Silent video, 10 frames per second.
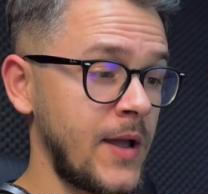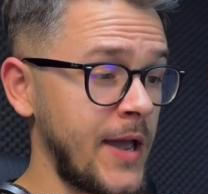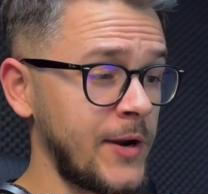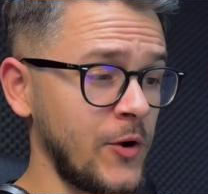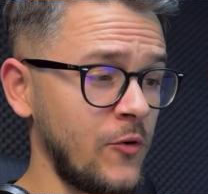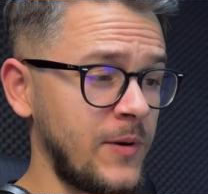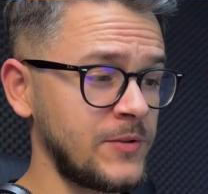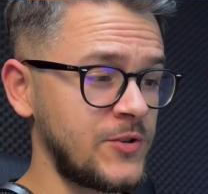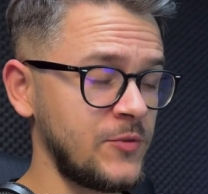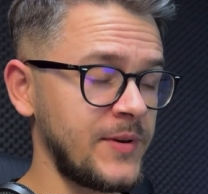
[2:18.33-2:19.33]
I don't know
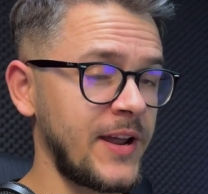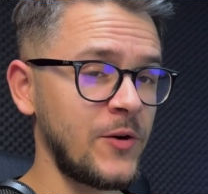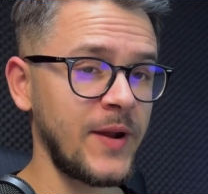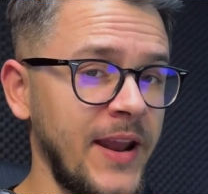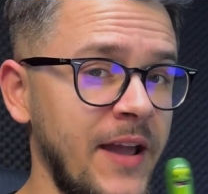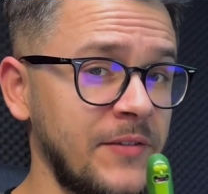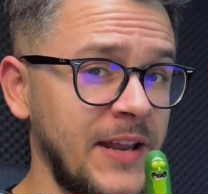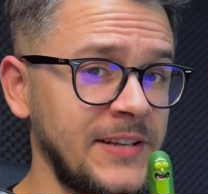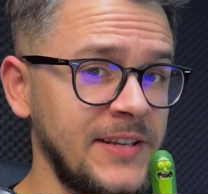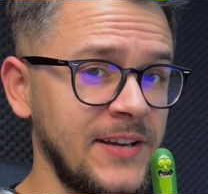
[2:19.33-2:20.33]
about you, but I already have an
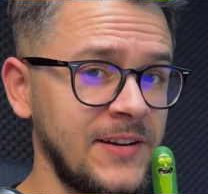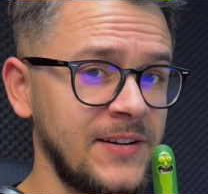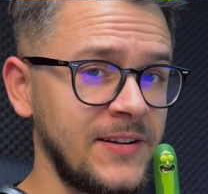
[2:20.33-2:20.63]
idea.